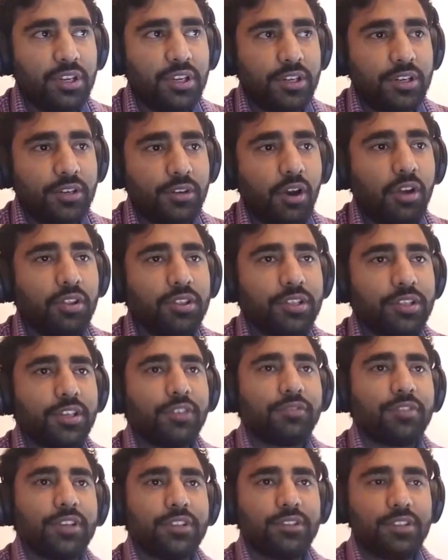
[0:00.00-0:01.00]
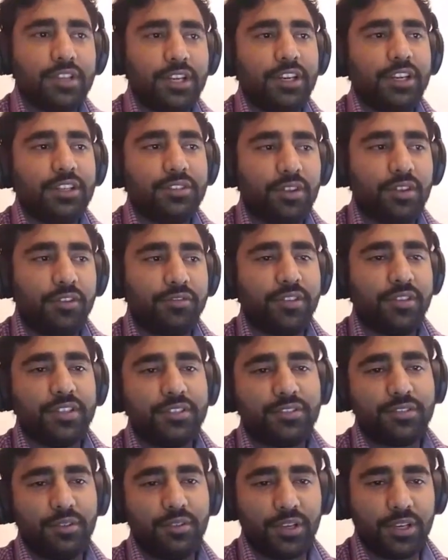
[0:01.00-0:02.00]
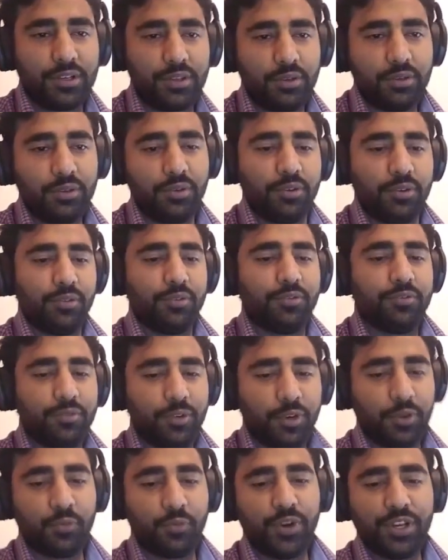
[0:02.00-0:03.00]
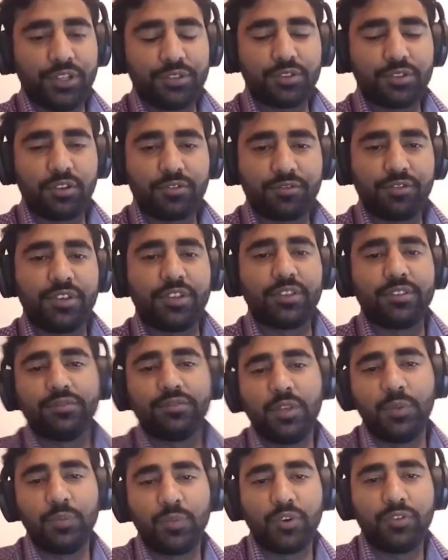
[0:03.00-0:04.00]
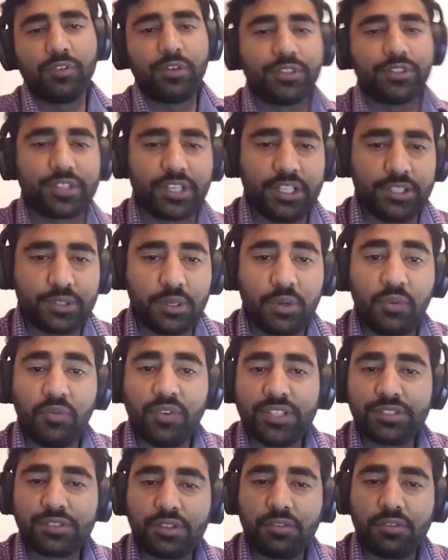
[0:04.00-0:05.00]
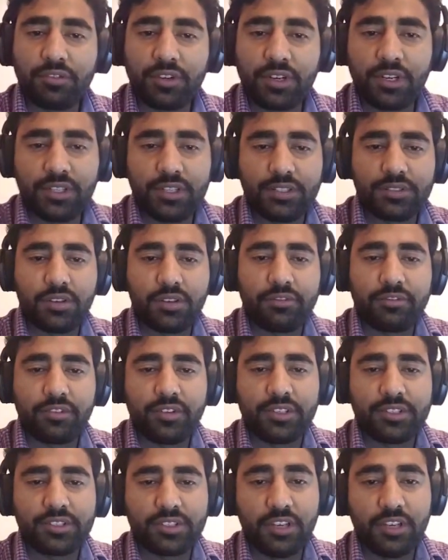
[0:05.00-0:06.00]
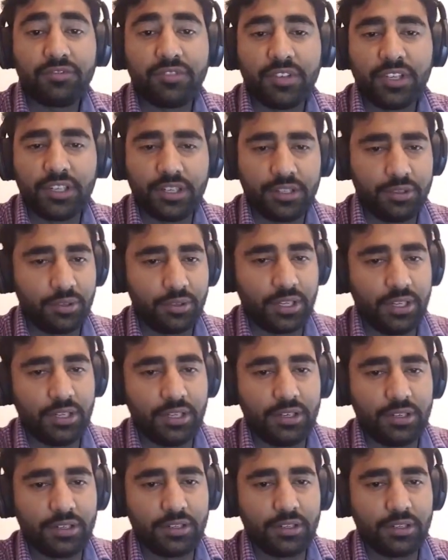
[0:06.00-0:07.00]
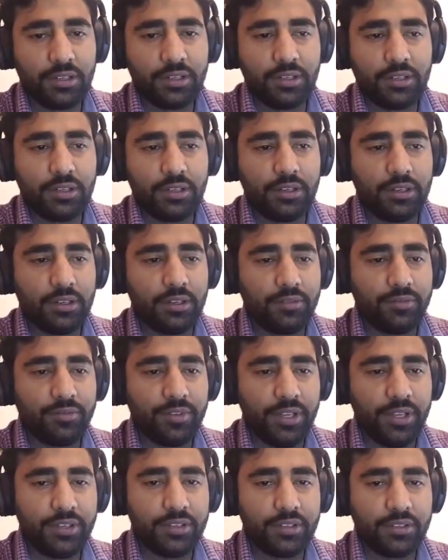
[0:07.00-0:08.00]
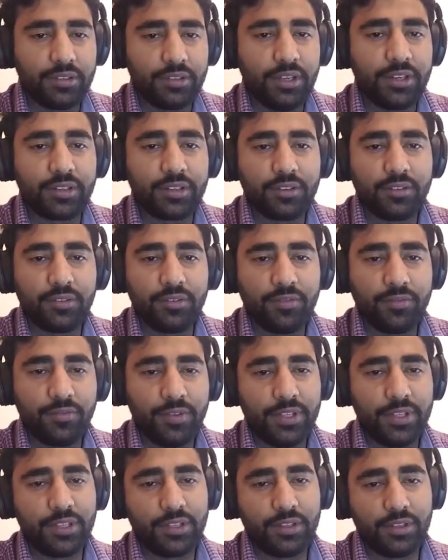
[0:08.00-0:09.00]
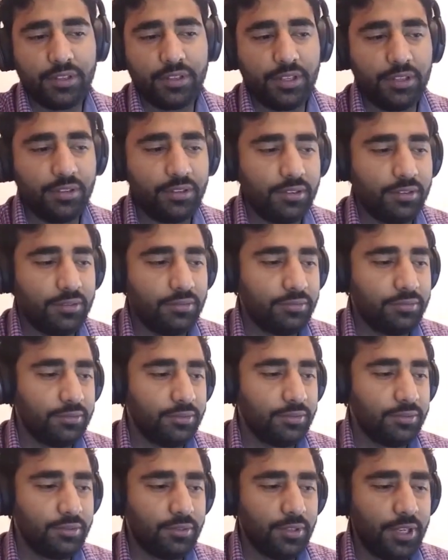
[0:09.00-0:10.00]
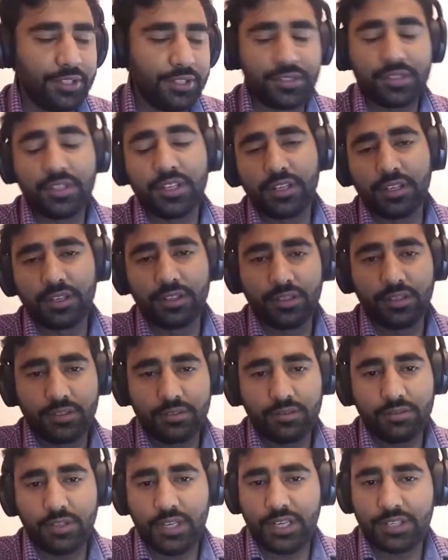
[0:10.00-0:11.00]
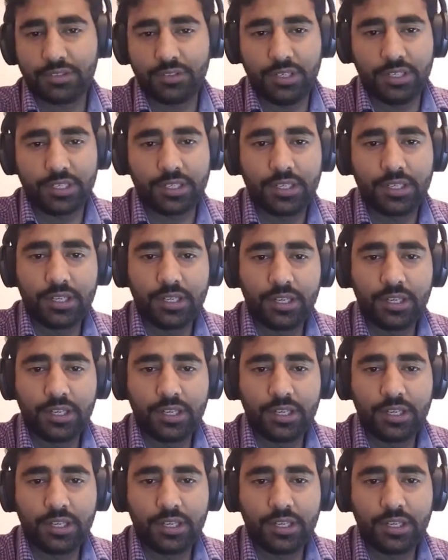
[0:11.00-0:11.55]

learn all the different 3D softwares. You can go for one software, improve your skills on one software. Other softwares, if needed, you can learn uh, when when it's needed, actually.